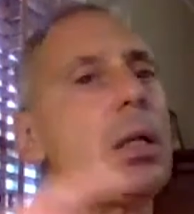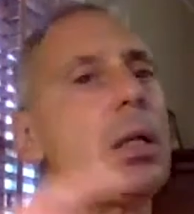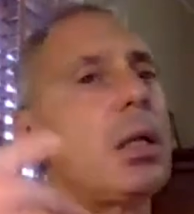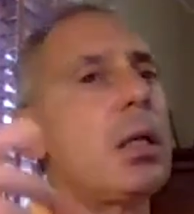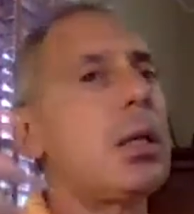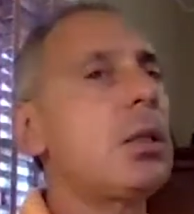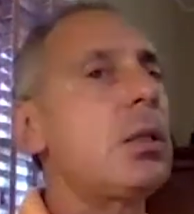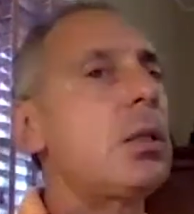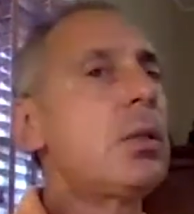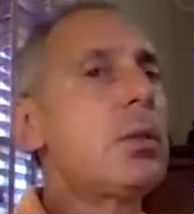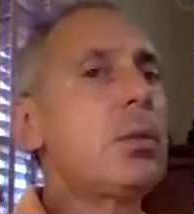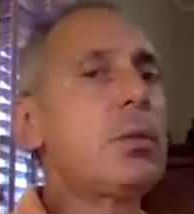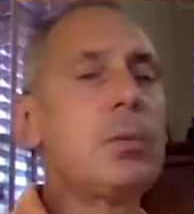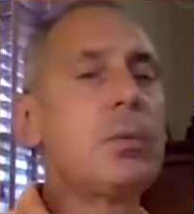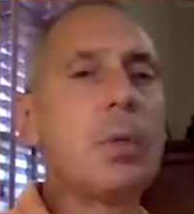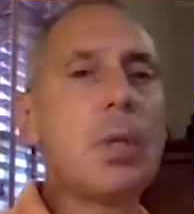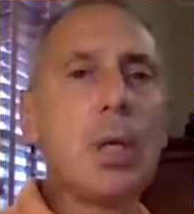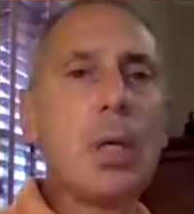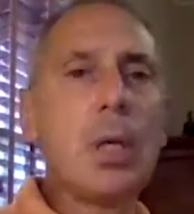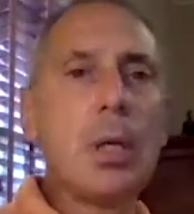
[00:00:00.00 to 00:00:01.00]
You
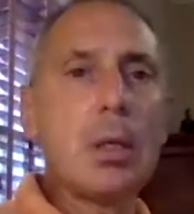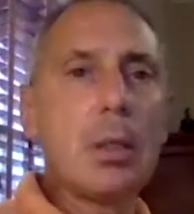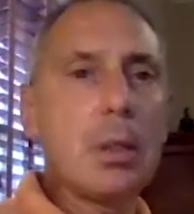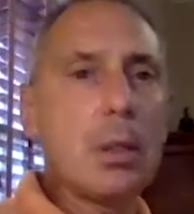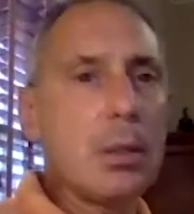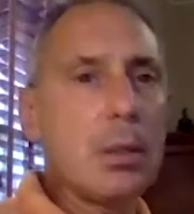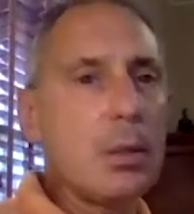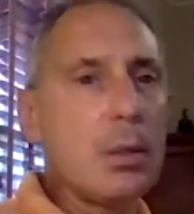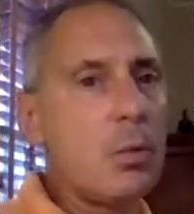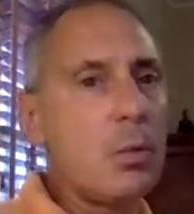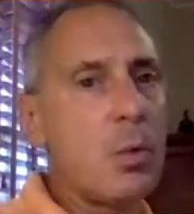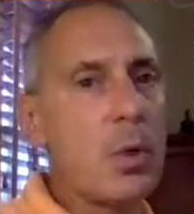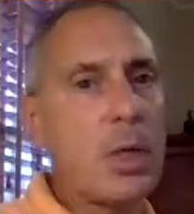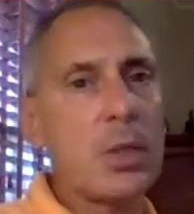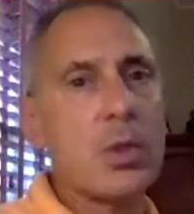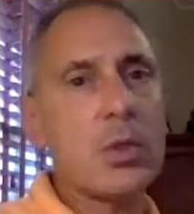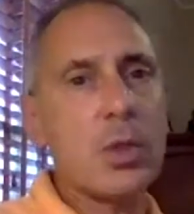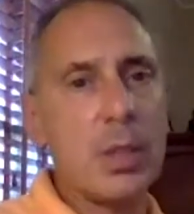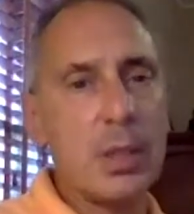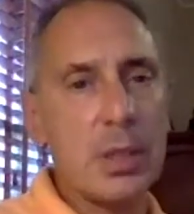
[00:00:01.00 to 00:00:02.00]
want to
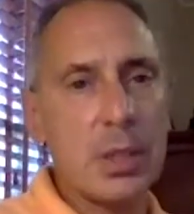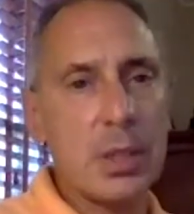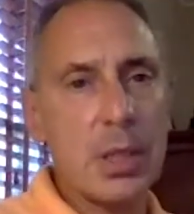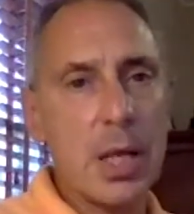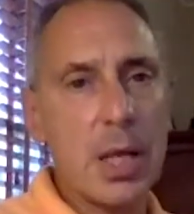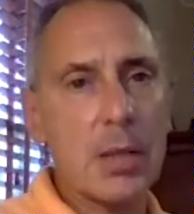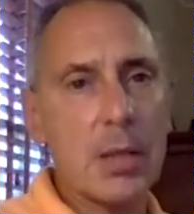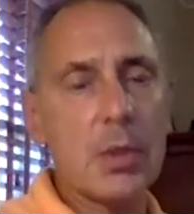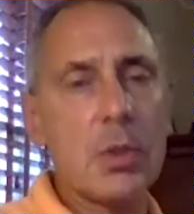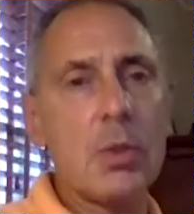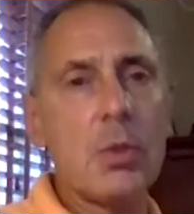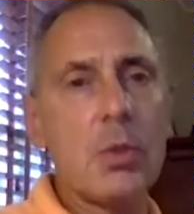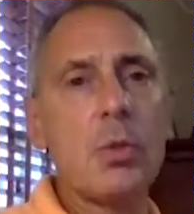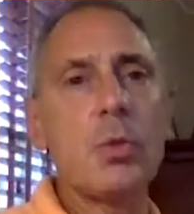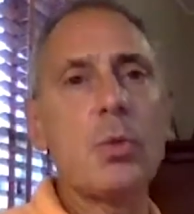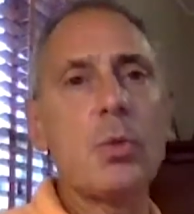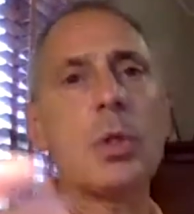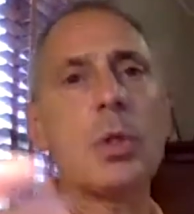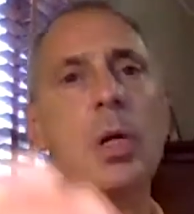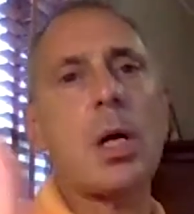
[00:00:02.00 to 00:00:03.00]
trade stocks, you do
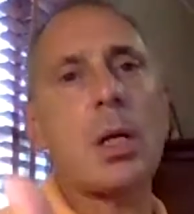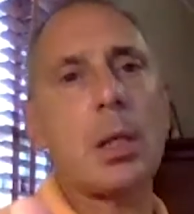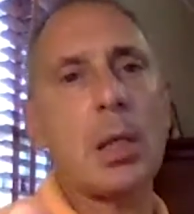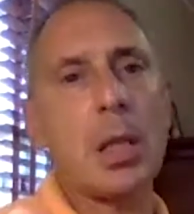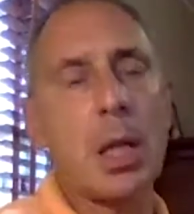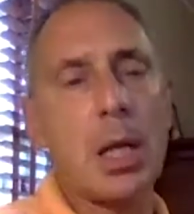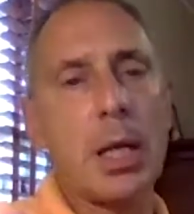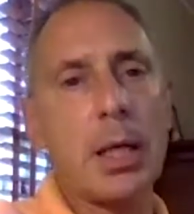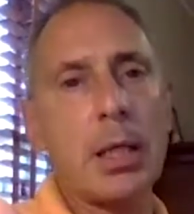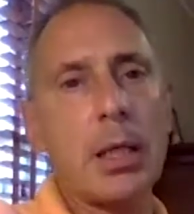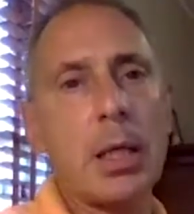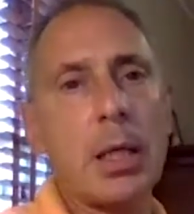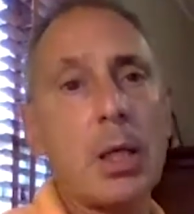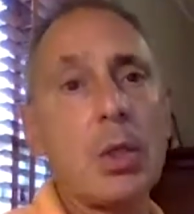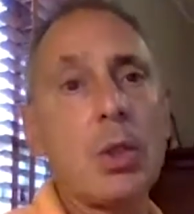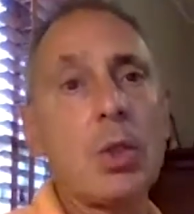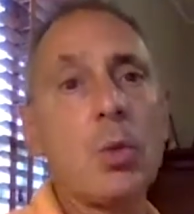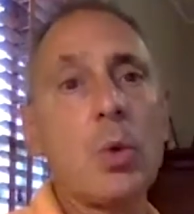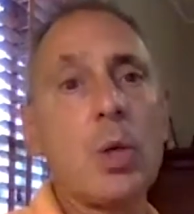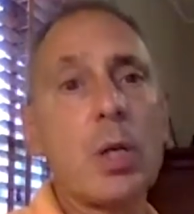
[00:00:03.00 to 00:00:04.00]
it online.
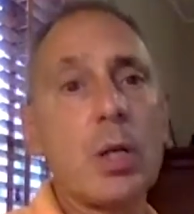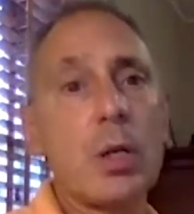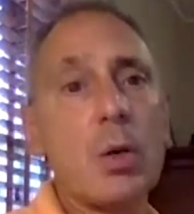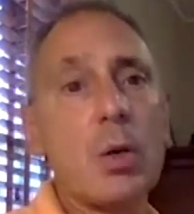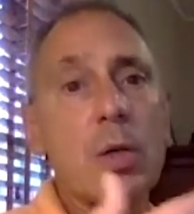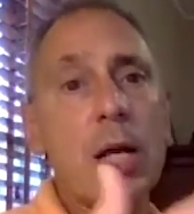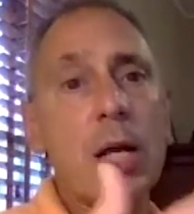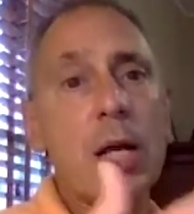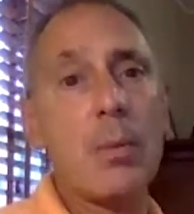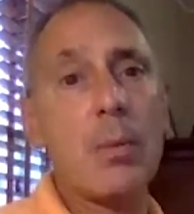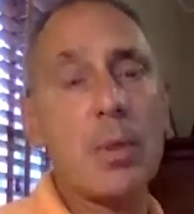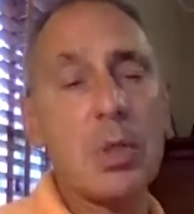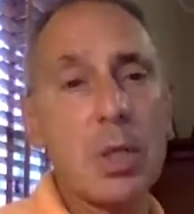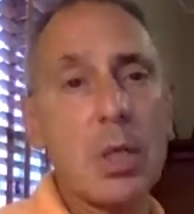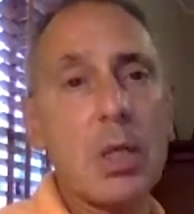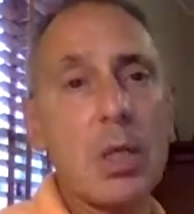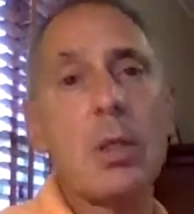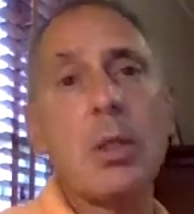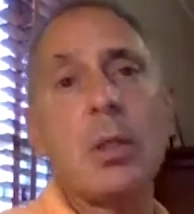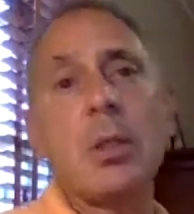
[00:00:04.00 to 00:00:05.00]
You want to go to
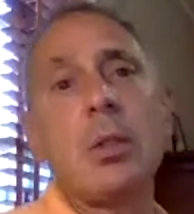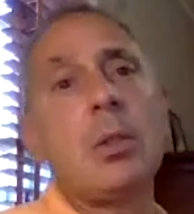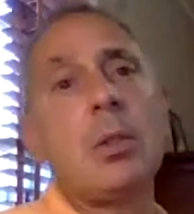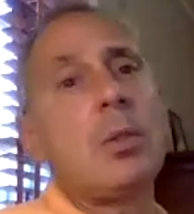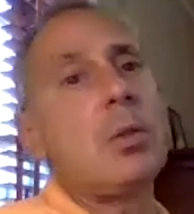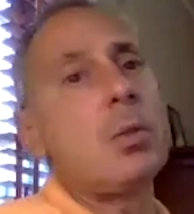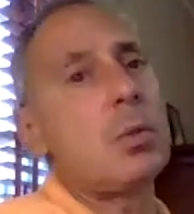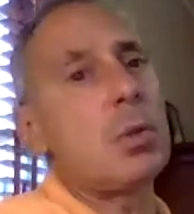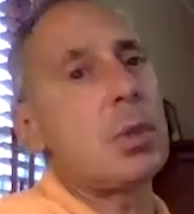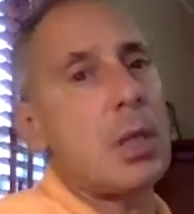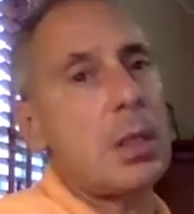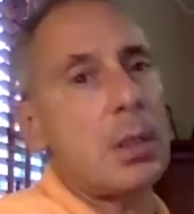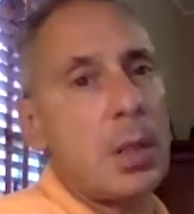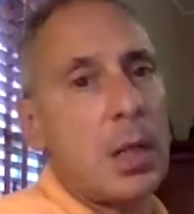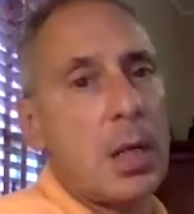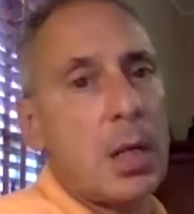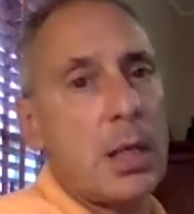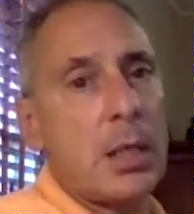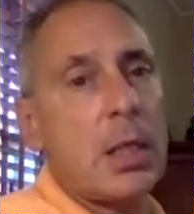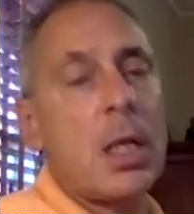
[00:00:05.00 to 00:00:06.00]
Amazon, you do it
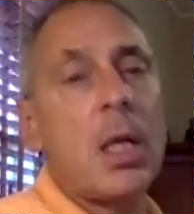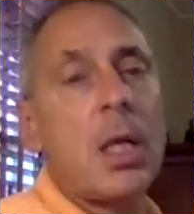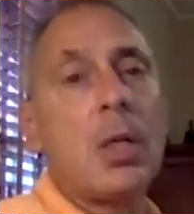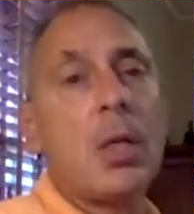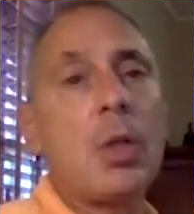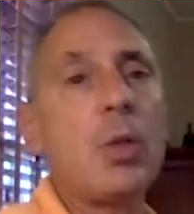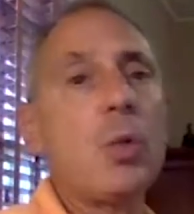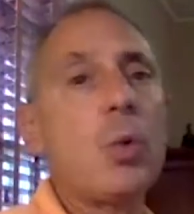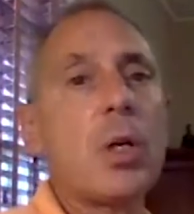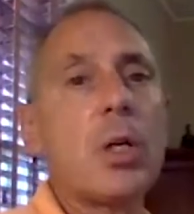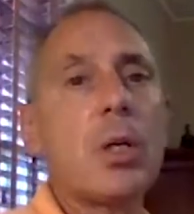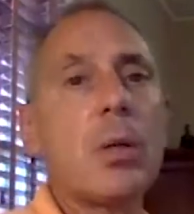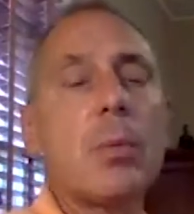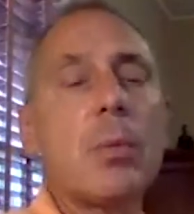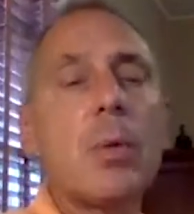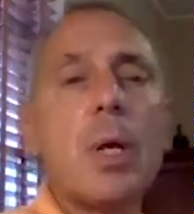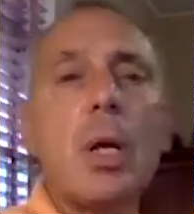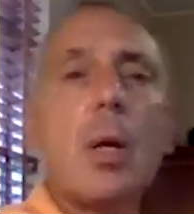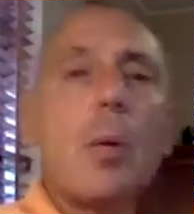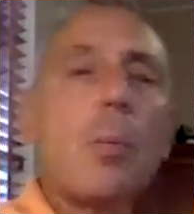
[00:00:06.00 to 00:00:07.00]
online. You want to
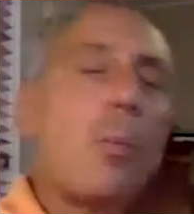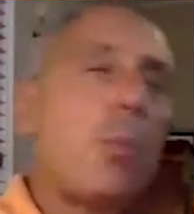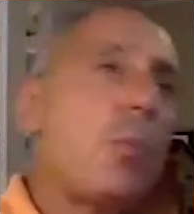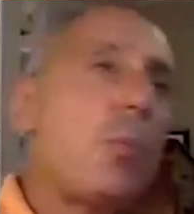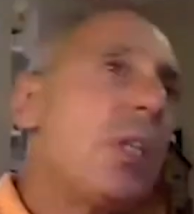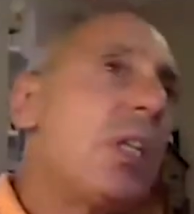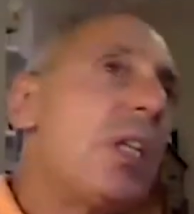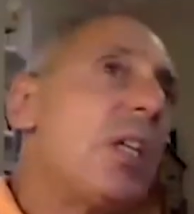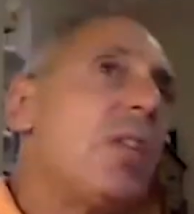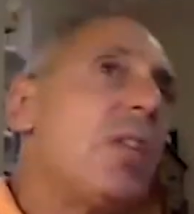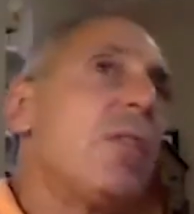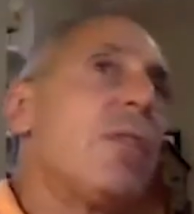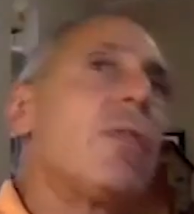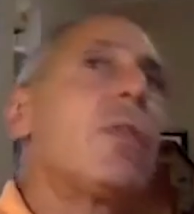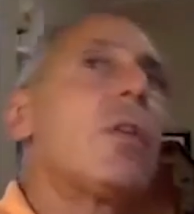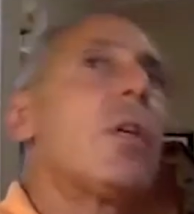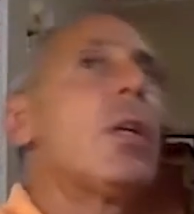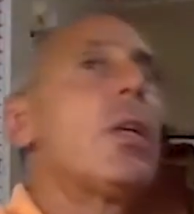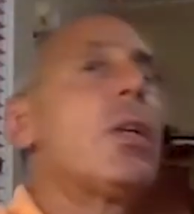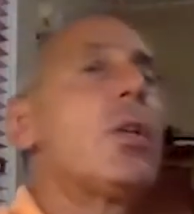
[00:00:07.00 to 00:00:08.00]
give
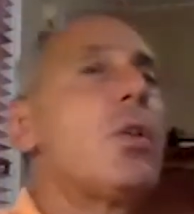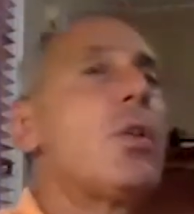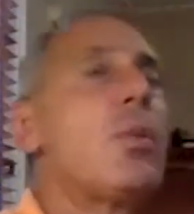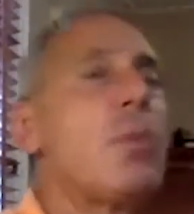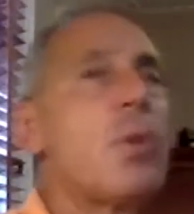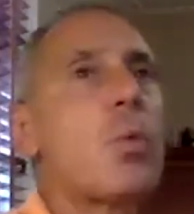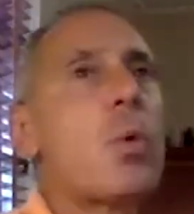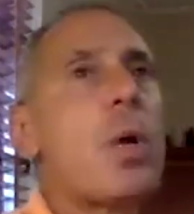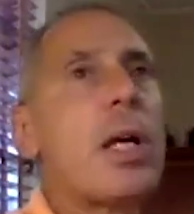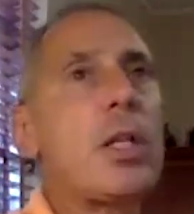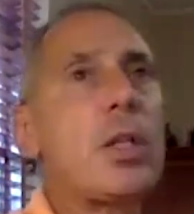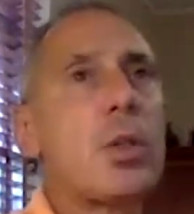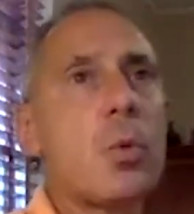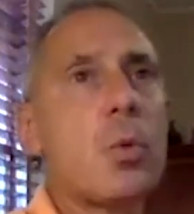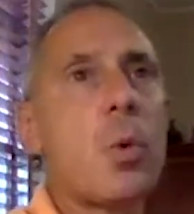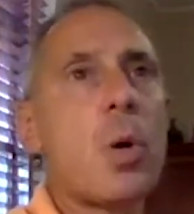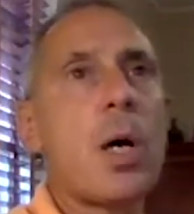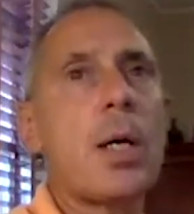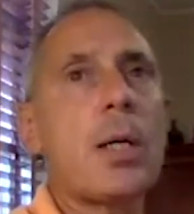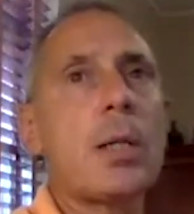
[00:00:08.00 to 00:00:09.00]
Human Rights
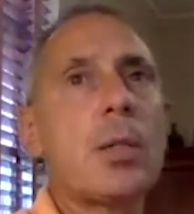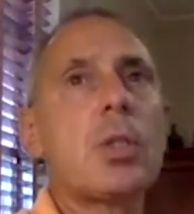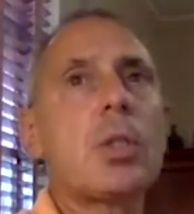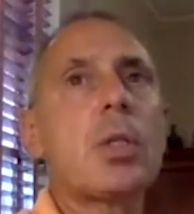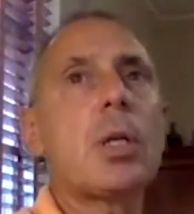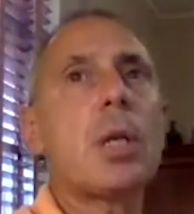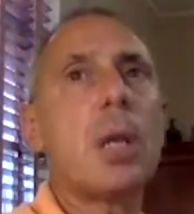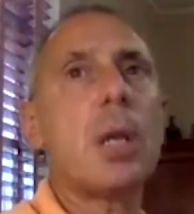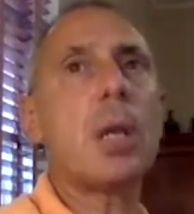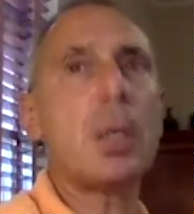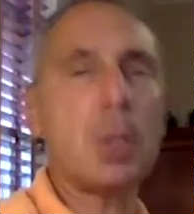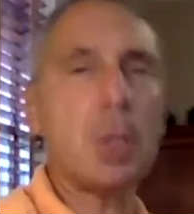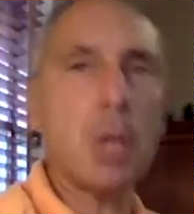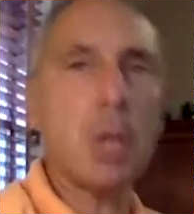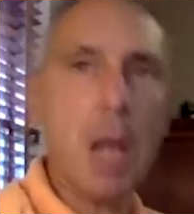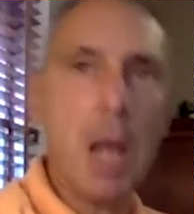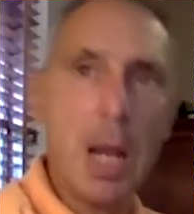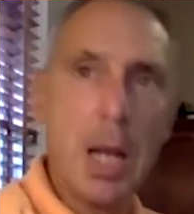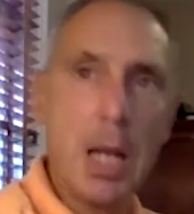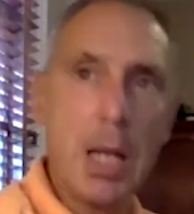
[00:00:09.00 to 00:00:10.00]
Watch a
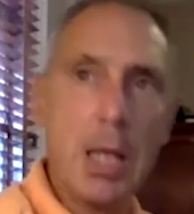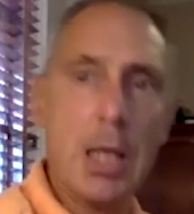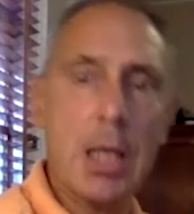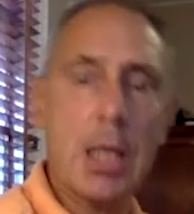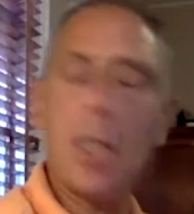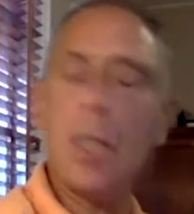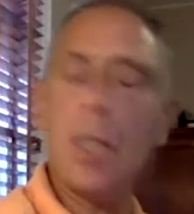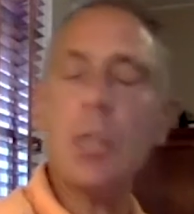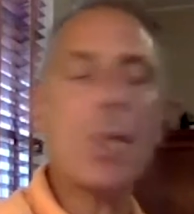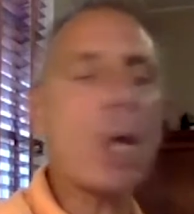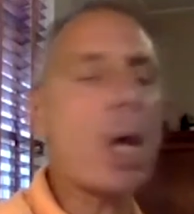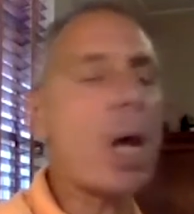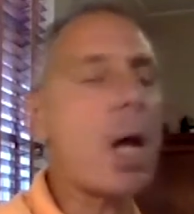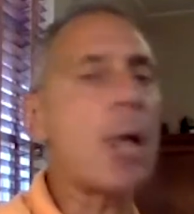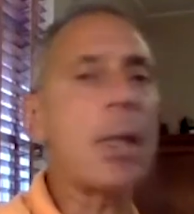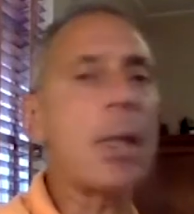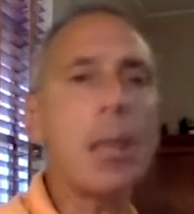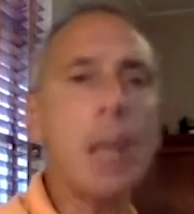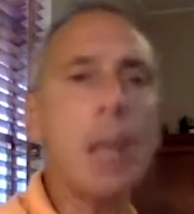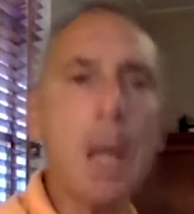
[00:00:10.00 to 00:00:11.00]
check, it's
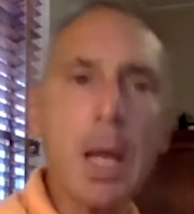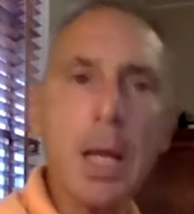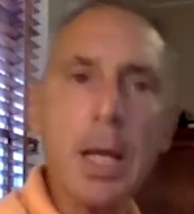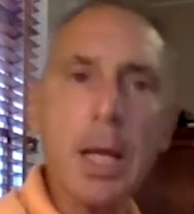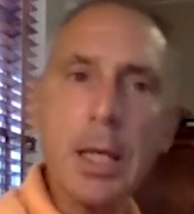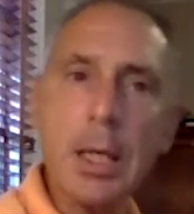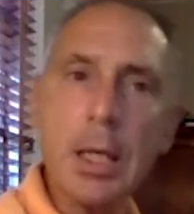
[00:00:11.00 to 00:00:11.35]
online.